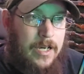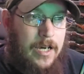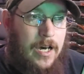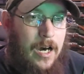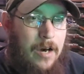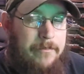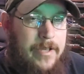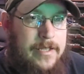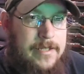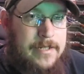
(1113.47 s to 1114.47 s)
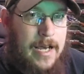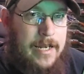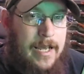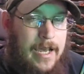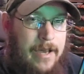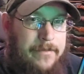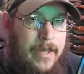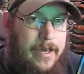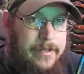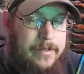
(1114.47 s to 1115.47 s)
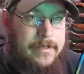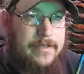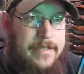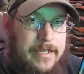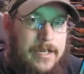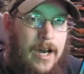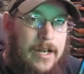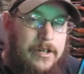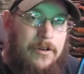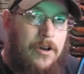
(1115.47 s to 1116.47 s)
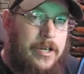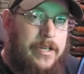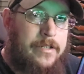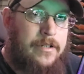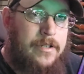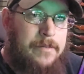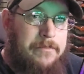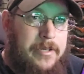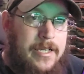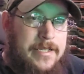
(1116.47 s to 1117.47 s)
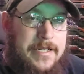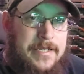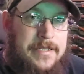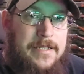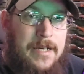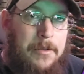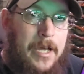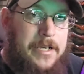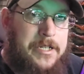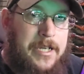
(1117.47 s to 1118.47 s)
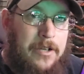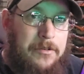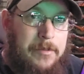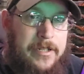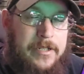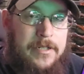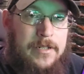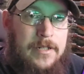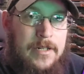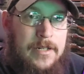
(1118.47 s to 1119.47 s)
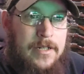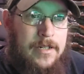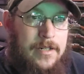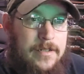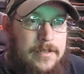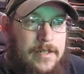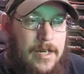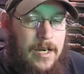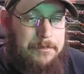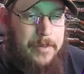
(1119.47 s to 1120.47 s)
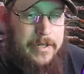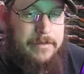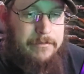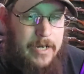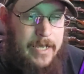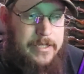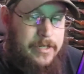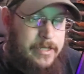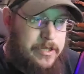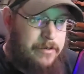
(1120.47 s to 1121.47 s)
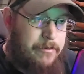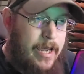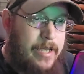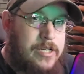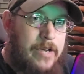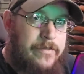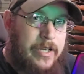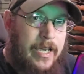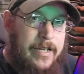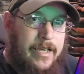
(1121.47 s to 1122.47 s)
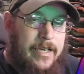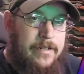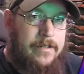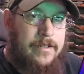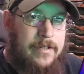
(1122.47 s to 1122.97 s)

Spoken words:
It does not have that decocker on it because it is the double action Kellerman. But when I took it to the range after getting it,